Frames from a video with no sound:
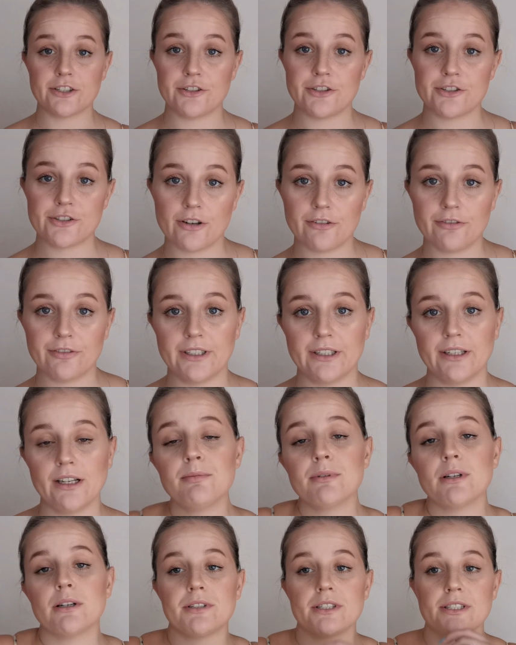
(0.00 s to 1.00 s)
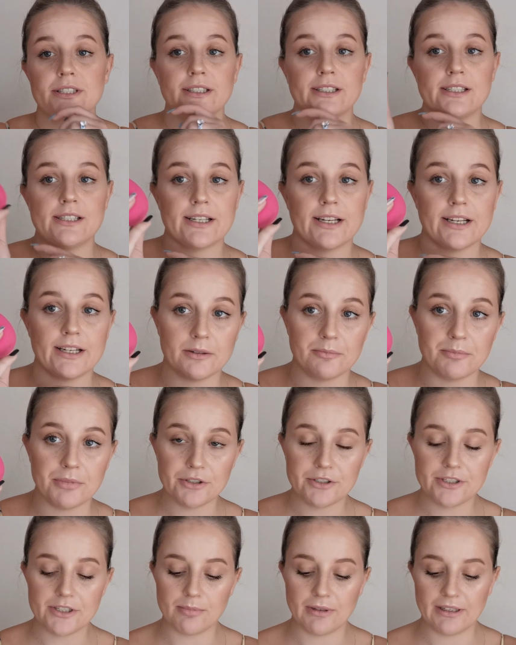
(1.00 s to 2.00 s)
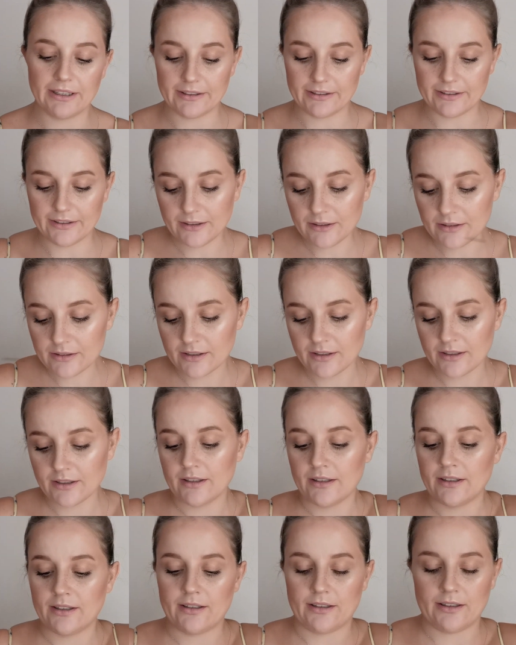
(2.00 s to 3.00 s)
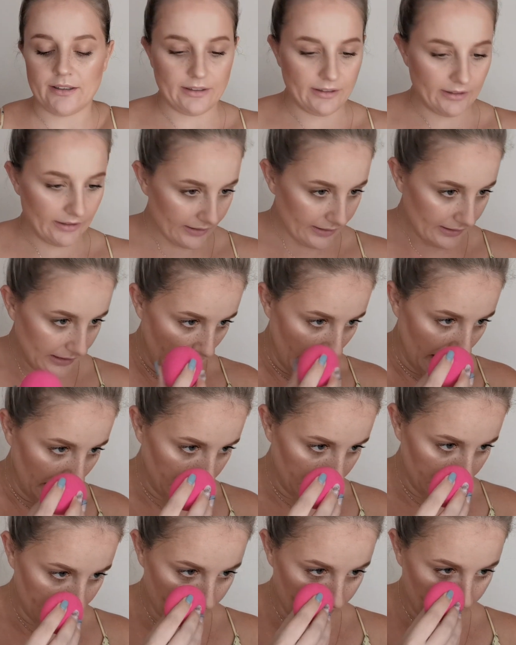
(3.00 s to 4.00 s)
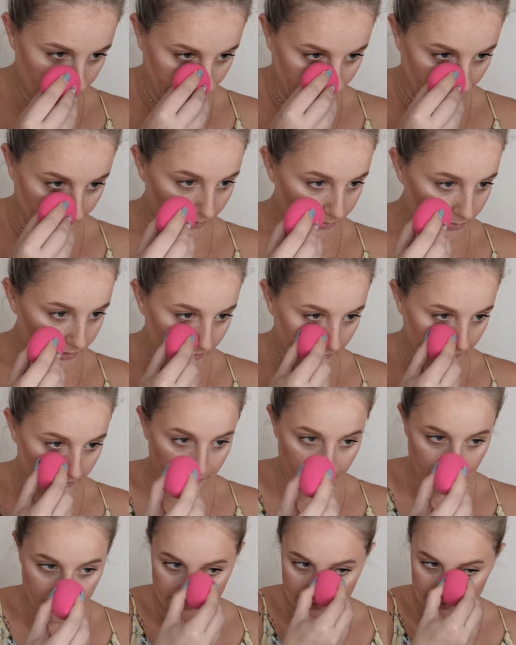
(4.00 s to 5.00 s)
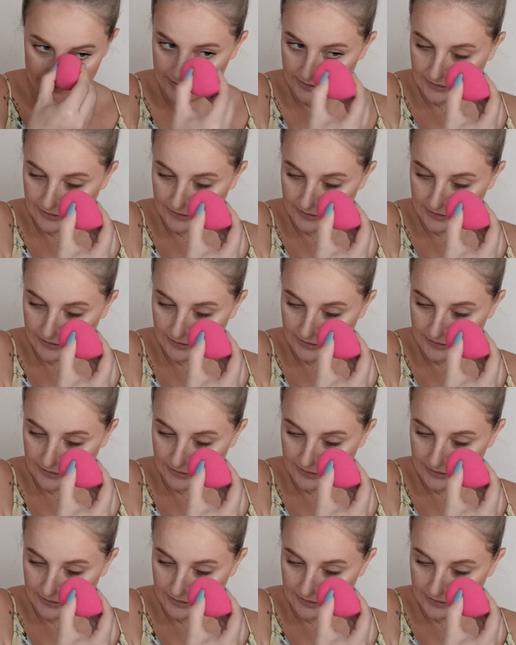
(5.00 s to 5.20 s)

so to soften it up, I'm just going to take a beauty blender and dab it over it